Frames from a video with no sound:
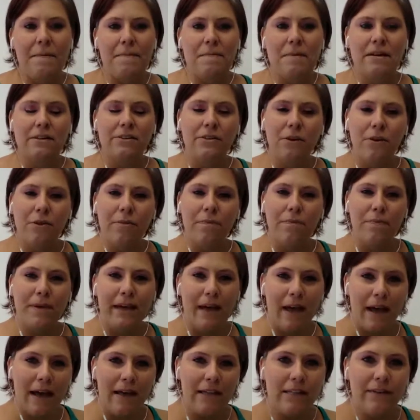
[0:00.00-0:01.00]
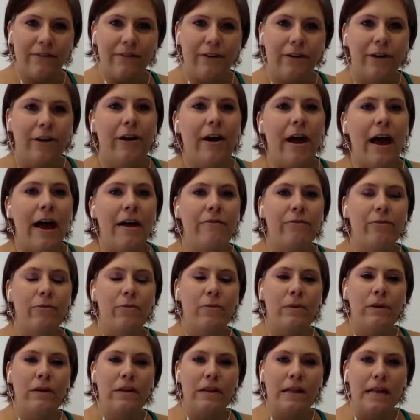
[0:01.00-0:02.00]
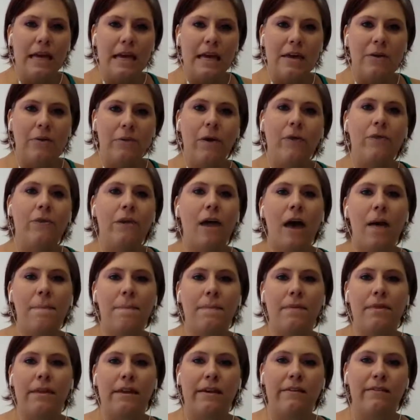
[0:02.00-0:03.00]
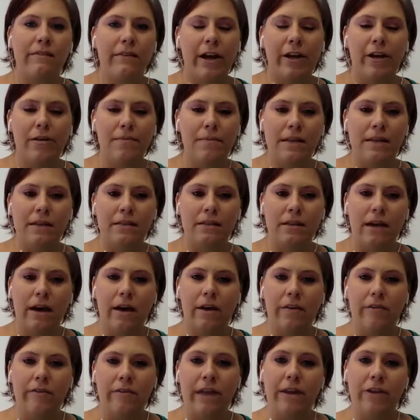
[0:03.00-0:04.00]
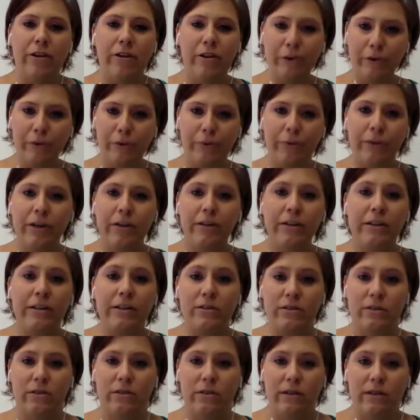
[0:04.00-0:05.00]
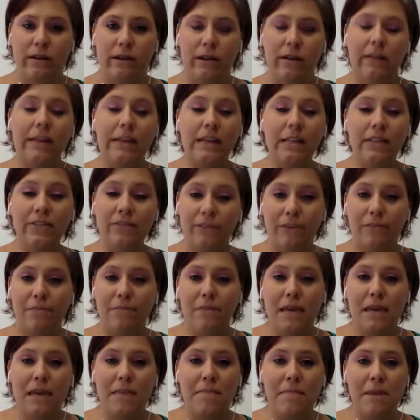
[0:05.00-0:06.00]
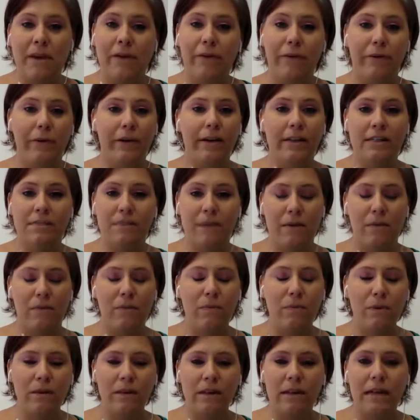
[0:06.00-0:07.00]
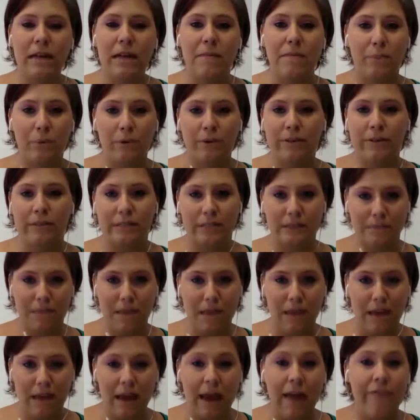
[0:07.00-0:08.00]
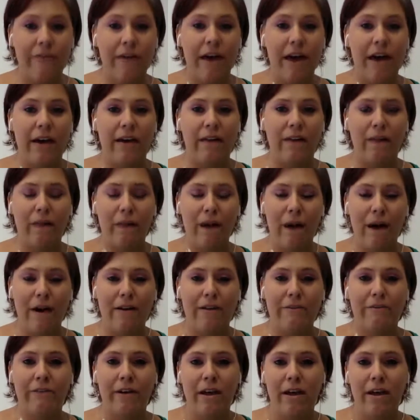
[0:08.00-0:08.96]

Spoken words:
So because of her, I've really grown up in the environment of that your career is, at least for me, my career has been really important to me, and I've had a lot of